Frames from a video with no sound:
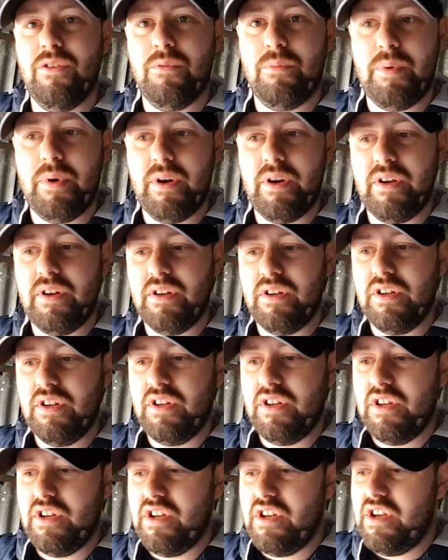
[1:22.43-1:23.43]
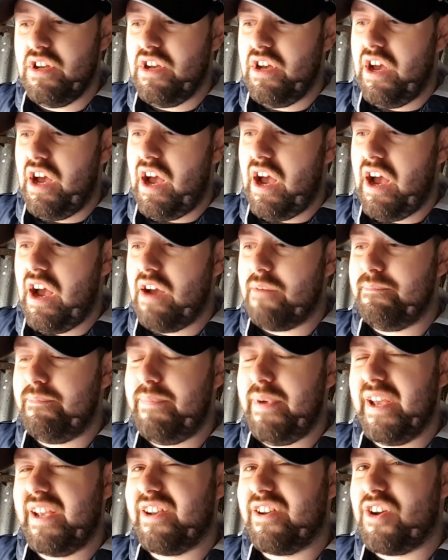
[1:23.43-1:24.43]
up
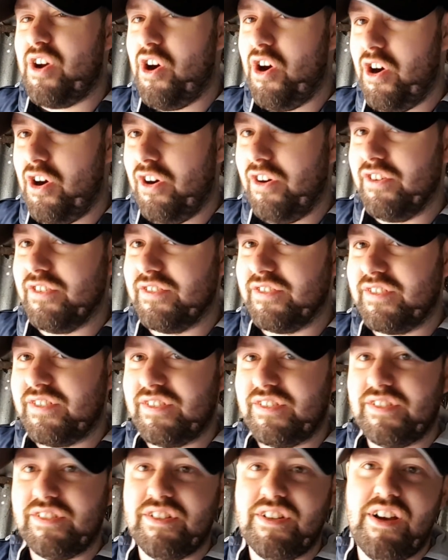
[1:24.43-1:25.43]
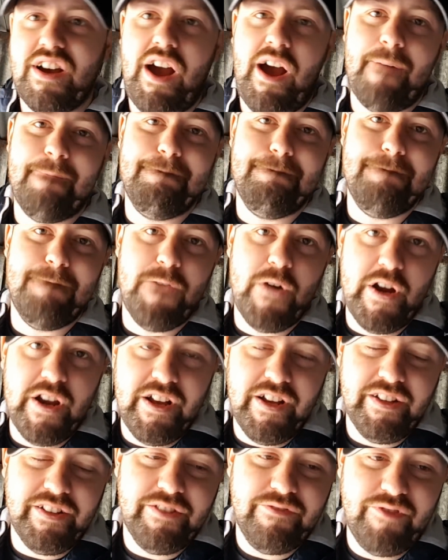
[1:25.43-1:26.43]
because I'm
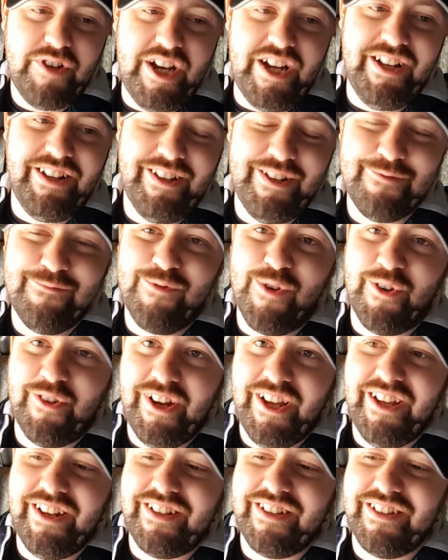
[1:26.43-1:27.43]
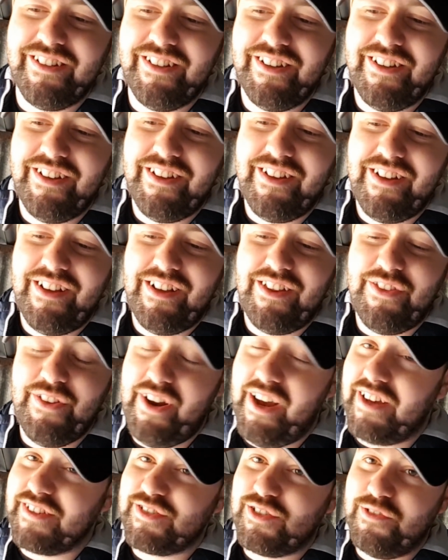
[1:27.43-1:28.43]
really worried that it
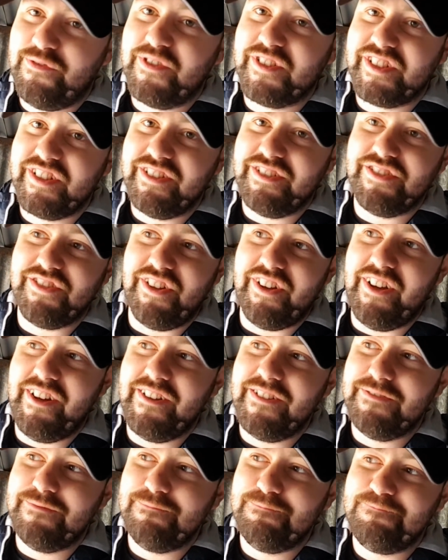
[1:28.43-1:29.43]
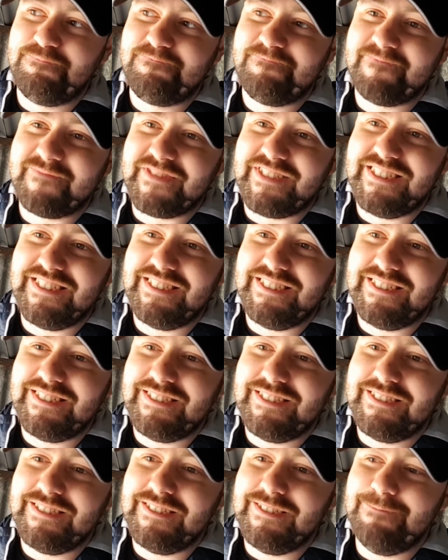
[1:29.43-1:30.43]
has cover seals on it.
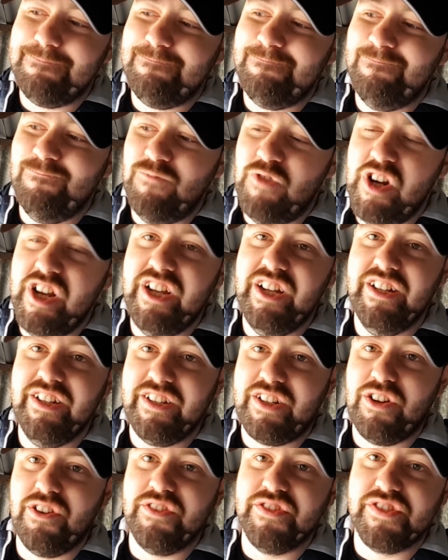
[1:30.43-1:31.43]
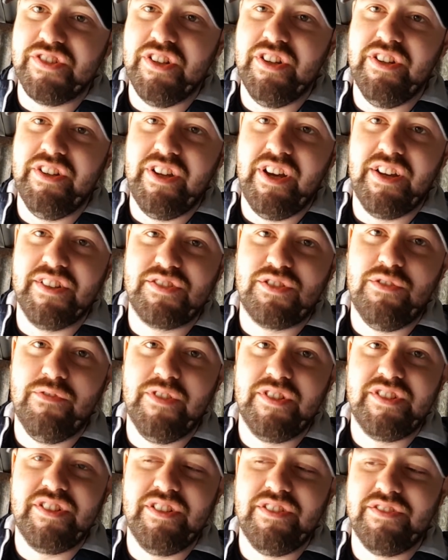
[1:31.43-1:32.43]
I'm really concerned it has cover
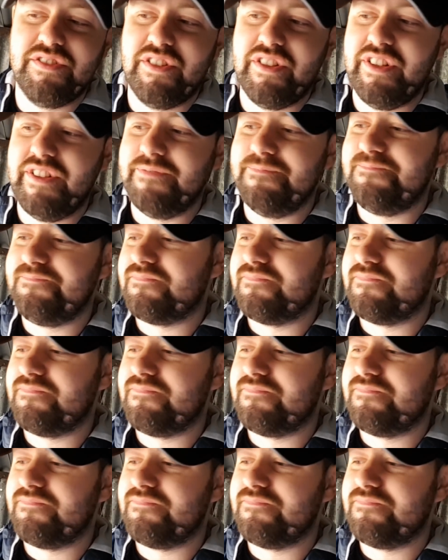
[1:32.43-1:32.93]
seals on it.